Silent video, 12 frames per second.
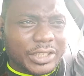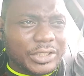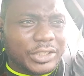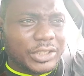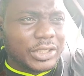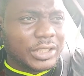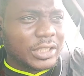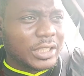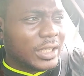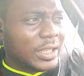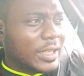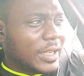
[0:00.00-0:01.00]
change,
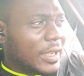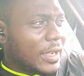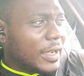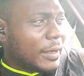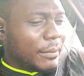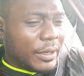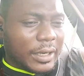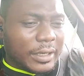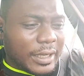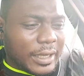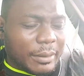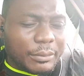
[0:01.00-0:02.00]

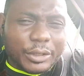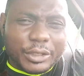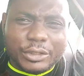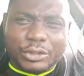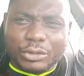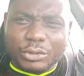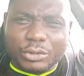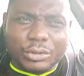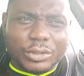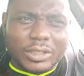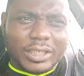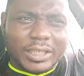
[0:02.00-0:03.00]
but I'm going to
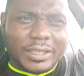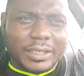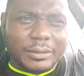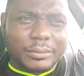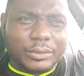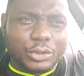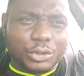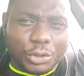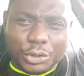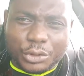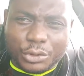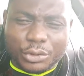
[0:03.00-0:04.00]

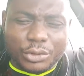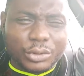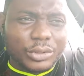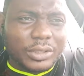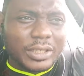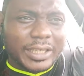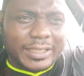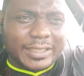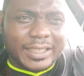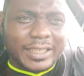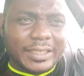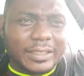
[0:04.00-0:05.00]
show you
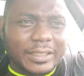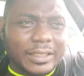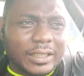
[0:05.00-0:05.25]
later